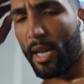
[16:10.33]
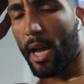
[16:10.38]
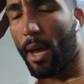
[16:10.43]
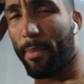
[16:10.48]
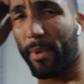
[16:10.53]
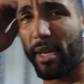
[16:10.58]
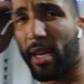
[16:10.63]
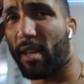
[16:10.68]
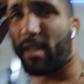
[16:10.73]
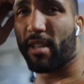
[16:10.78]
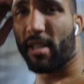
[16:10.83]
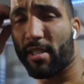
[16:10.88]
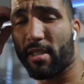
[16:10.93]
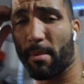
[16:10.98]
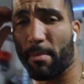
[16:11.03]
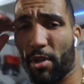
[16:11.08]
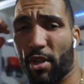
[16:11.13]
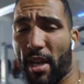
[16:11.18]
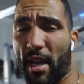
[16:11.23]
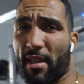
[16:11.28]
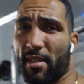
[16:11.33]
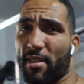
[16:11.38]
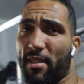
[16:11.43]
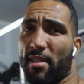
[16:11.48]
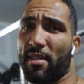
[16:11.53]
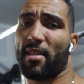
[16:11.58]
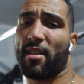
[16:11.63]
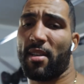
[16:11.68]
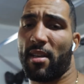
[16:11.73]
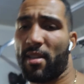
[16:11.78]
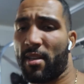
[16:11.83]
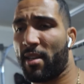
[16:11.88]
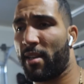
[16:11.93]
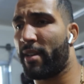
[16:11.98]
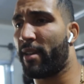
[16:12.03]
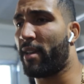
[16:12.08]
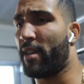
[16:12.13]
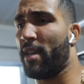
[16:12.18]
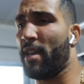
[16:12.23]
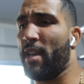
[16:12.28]
again, some of you guys just,
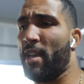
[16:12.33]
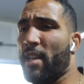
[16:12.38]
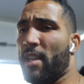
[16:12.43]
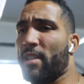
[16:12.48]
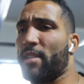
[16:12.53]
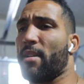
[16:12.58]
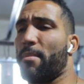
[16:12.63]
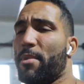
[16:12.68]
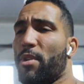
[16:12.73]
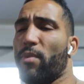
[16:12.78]
something